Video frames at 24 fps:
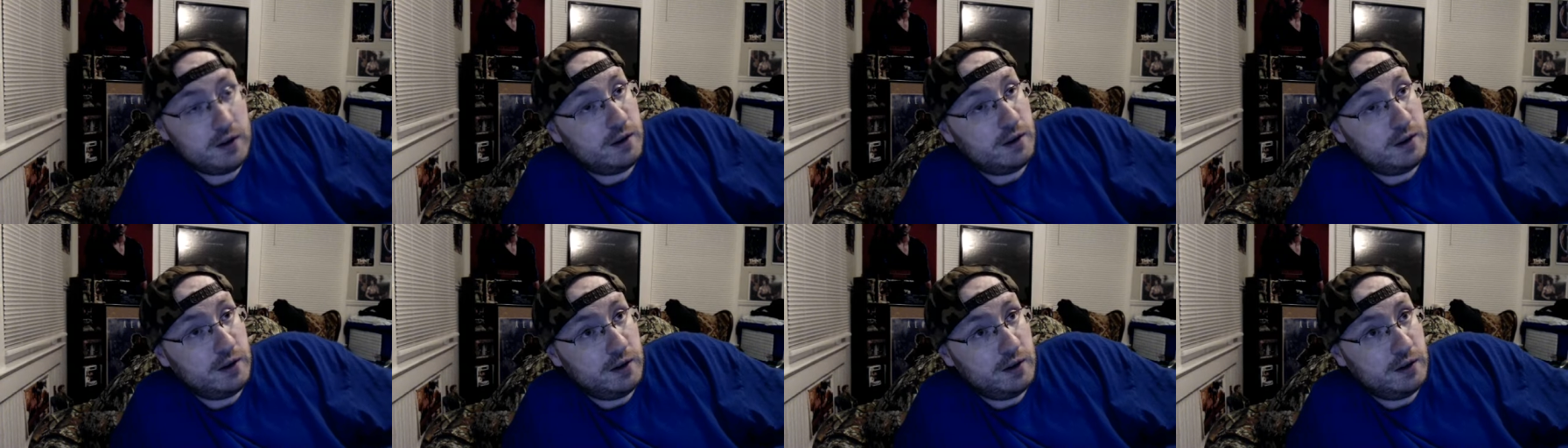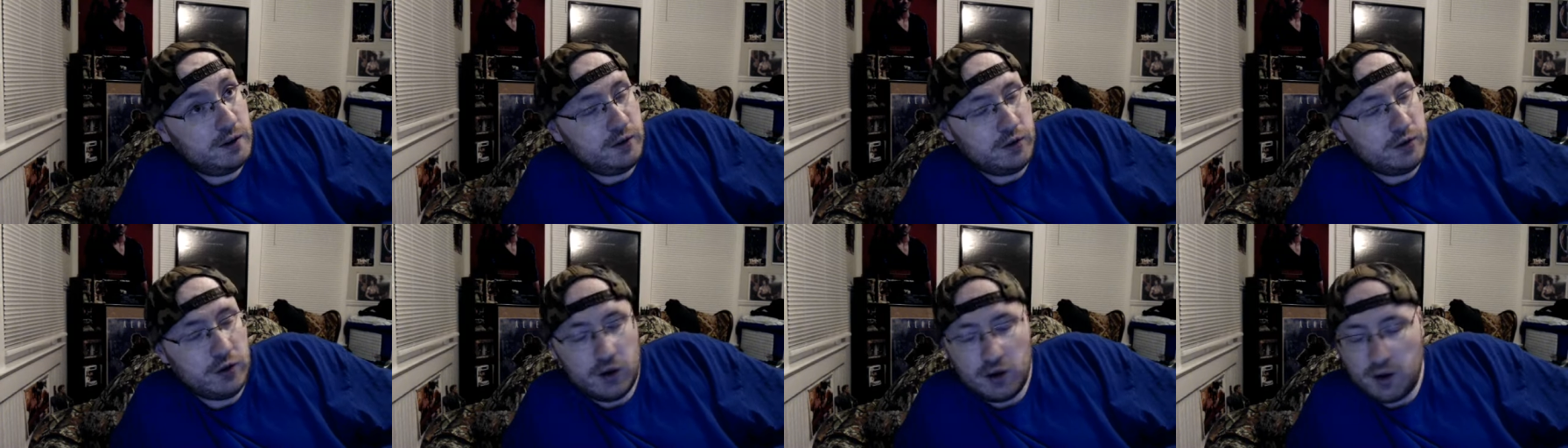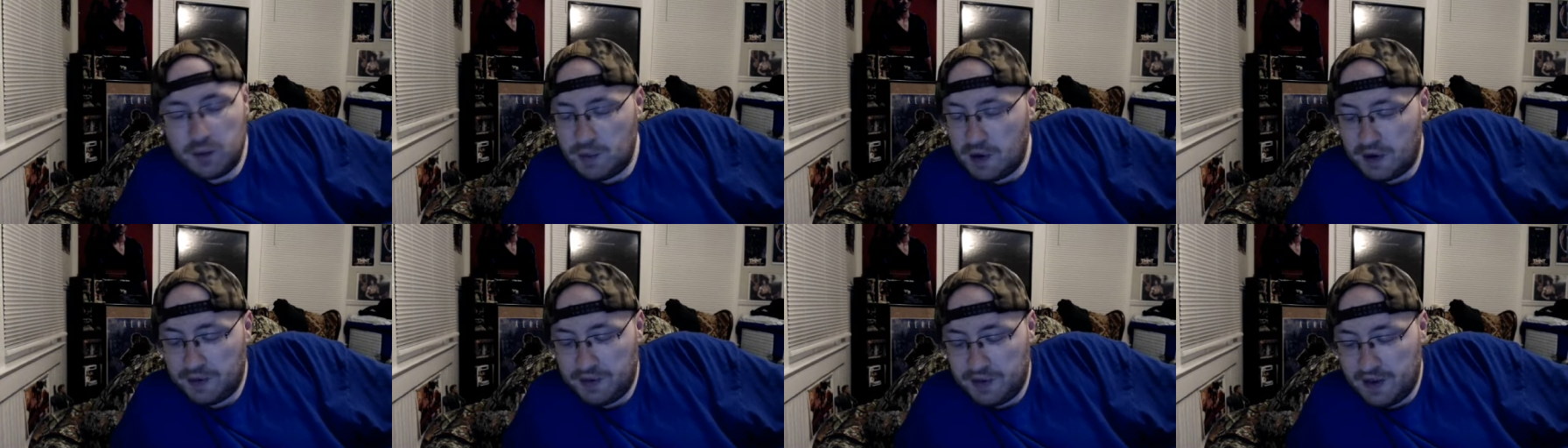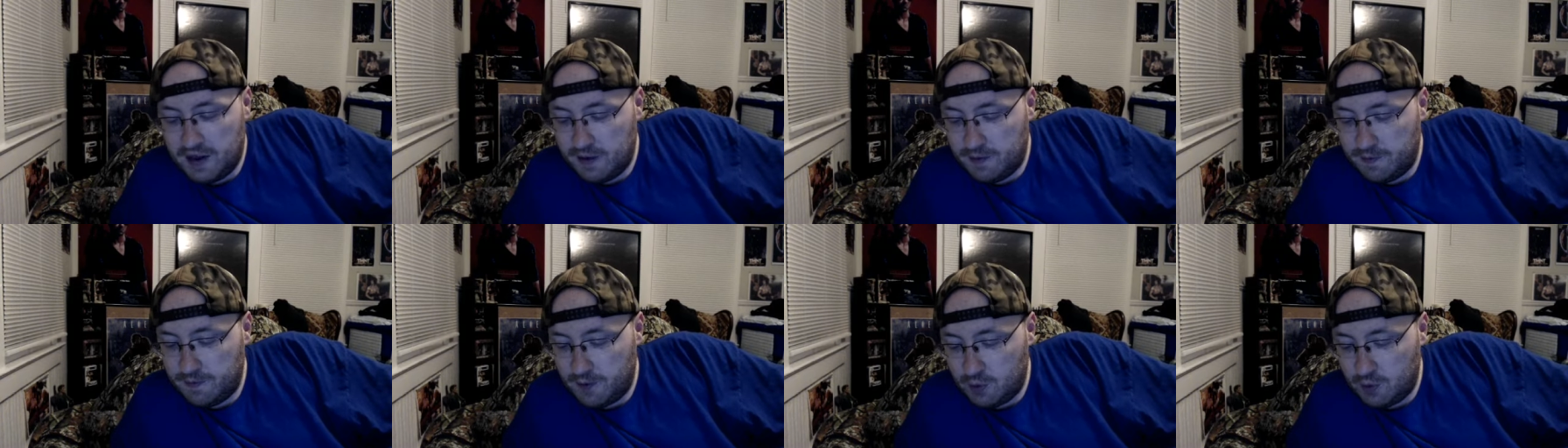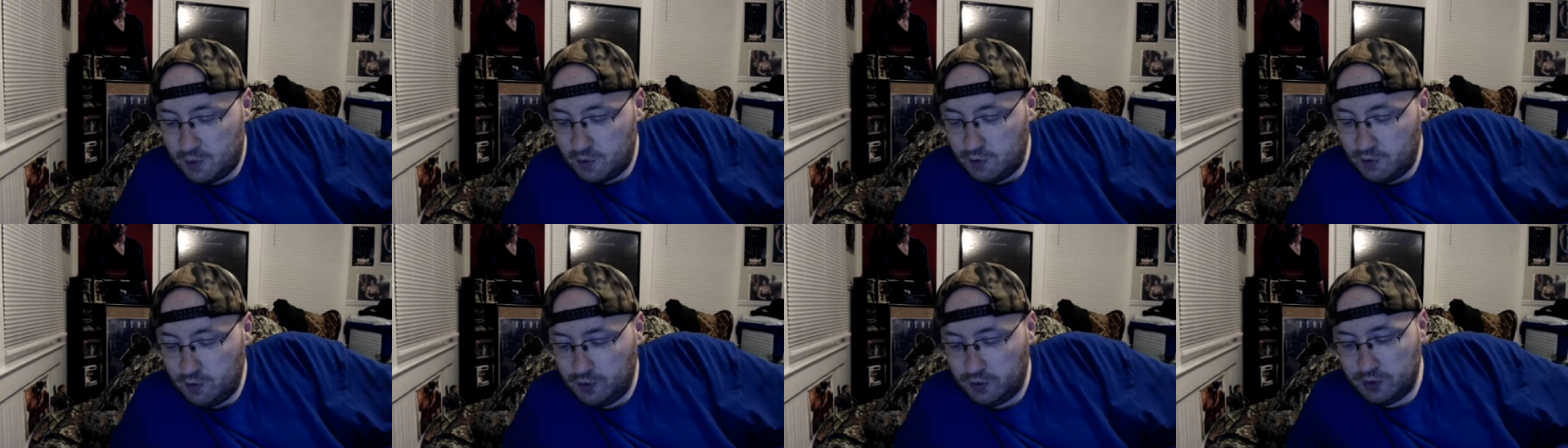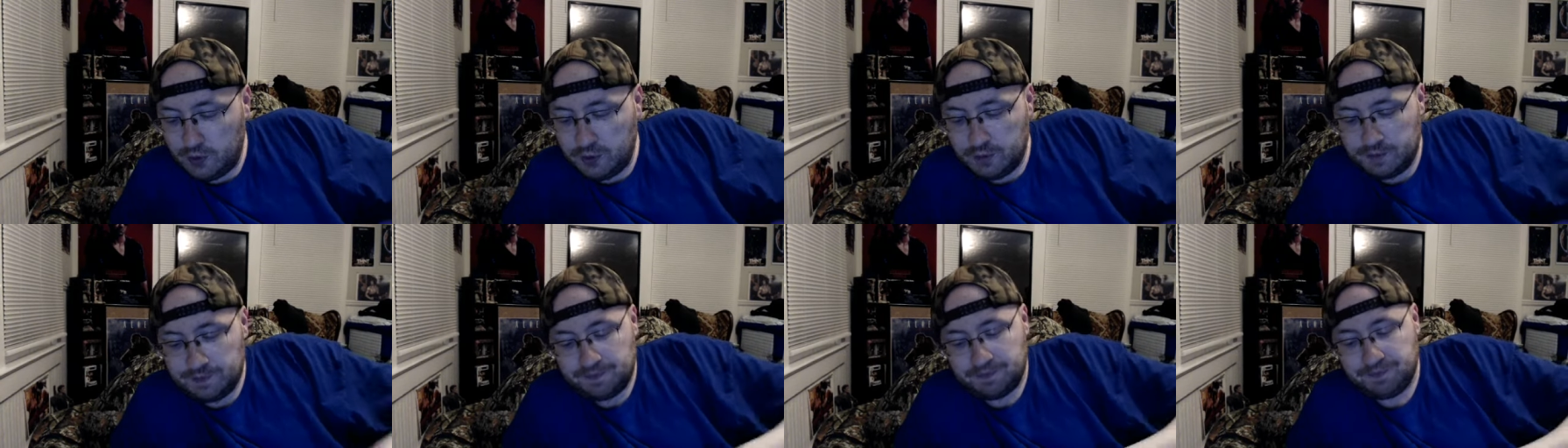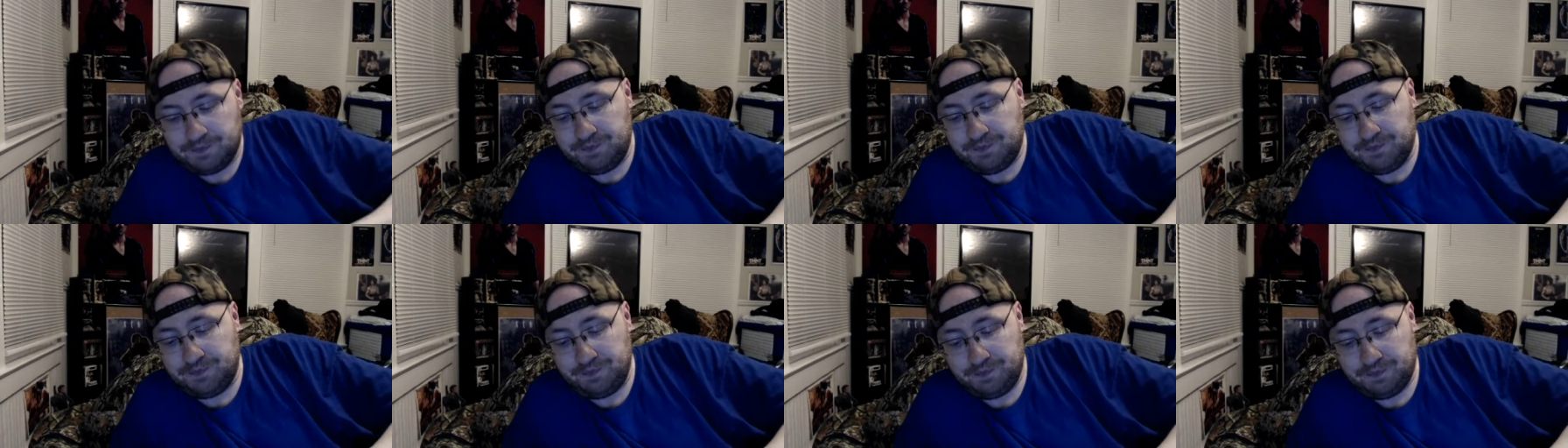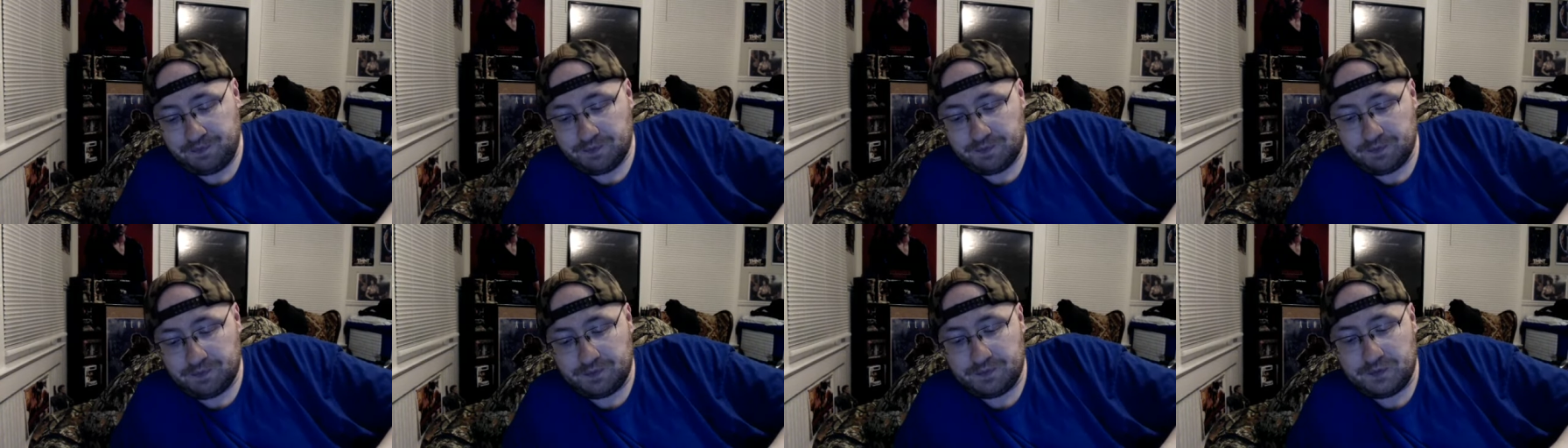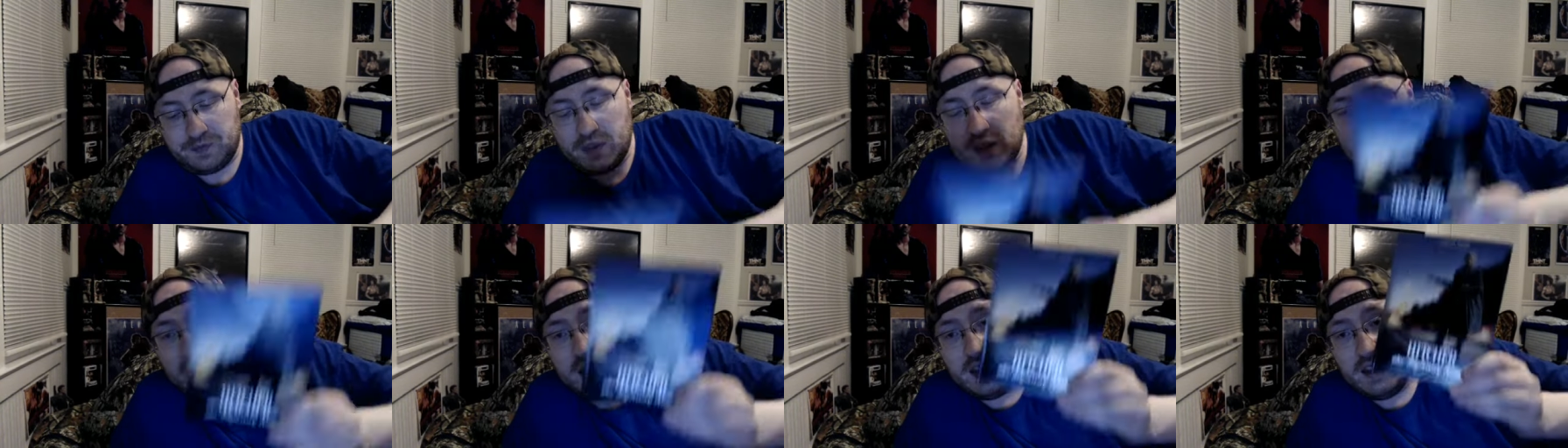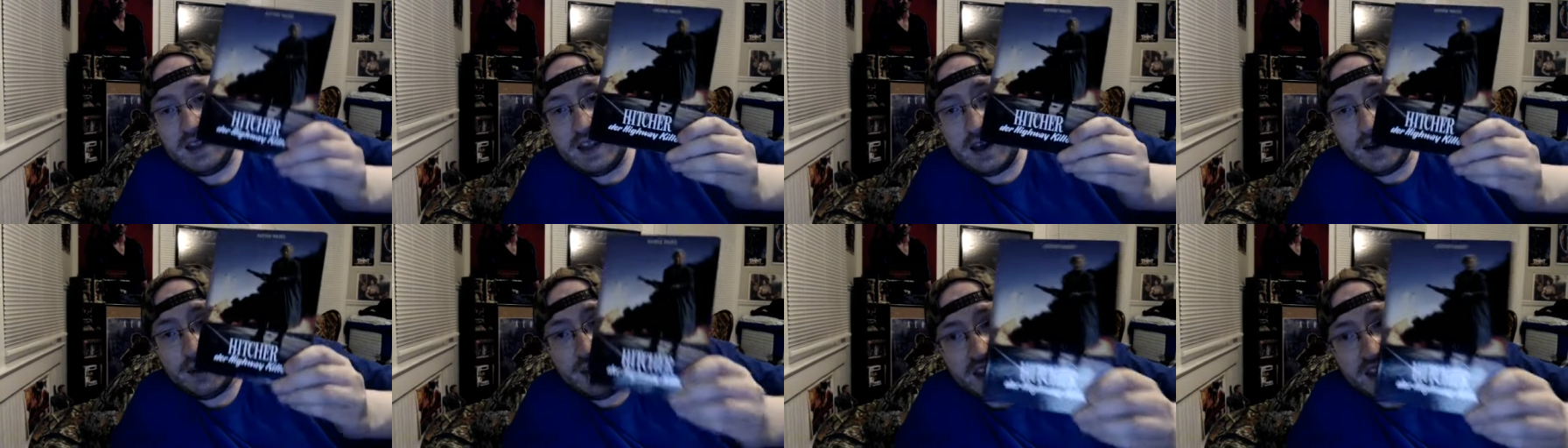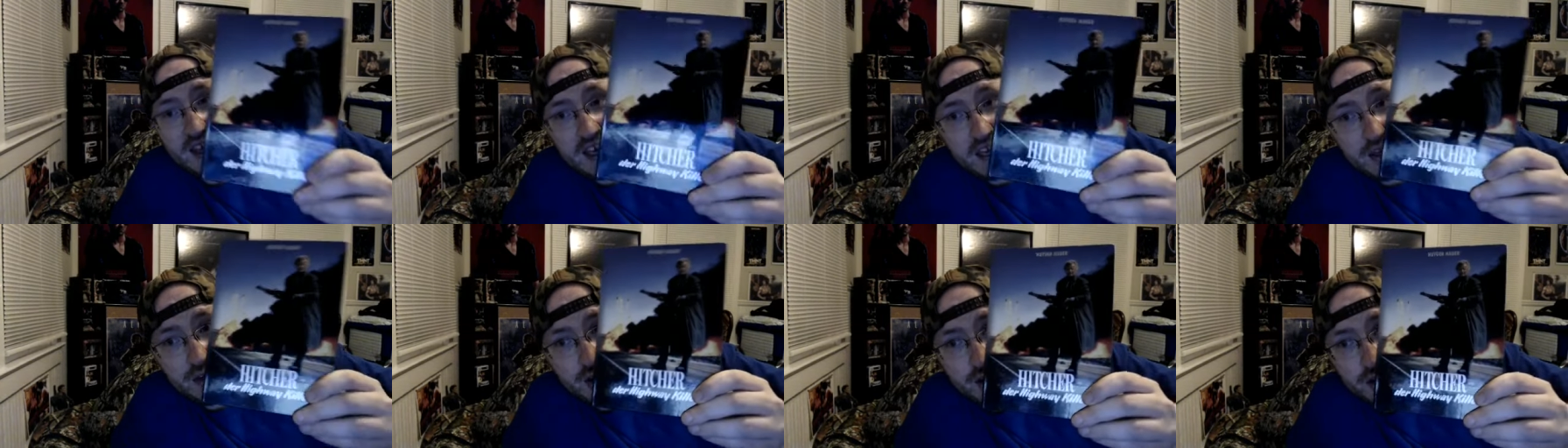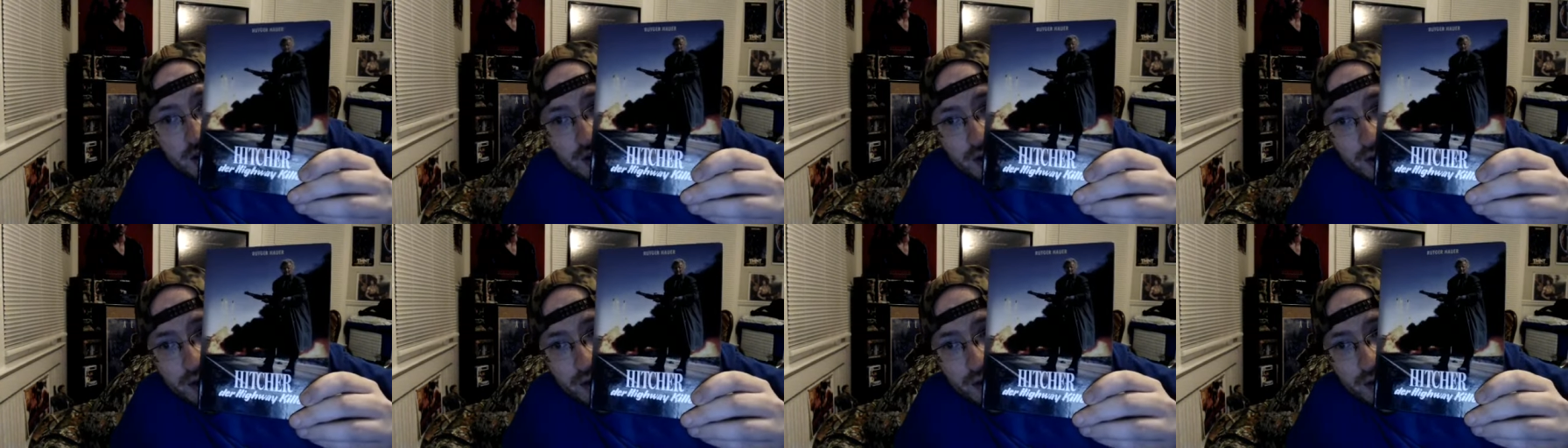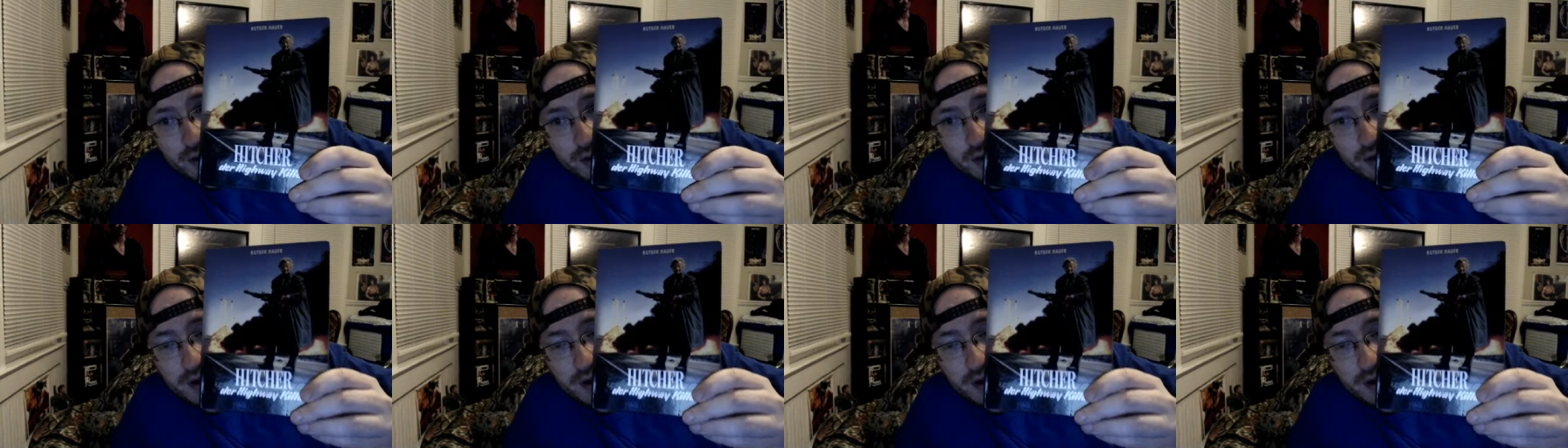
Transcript: Sorry about that, folks. Now, The Hitcher